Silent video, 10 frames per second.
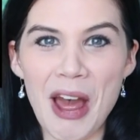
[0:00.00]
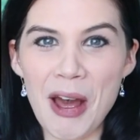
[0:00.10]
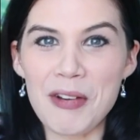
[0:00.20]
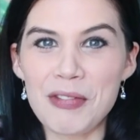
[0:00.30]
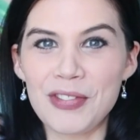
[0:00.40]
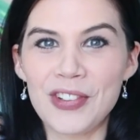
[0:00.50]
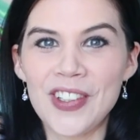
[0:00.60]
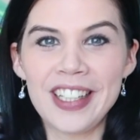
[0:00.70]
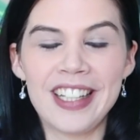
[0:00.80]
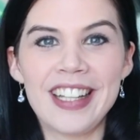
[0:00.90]
of
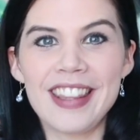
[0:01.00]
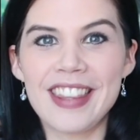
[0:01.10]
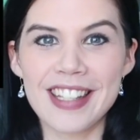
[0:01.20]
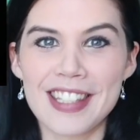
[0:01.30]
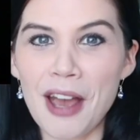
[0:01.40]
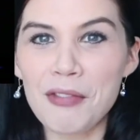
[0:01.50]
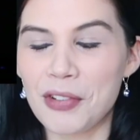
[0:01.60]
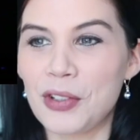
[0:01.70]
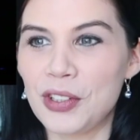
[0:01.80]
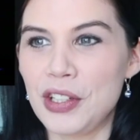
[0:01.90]
the devil.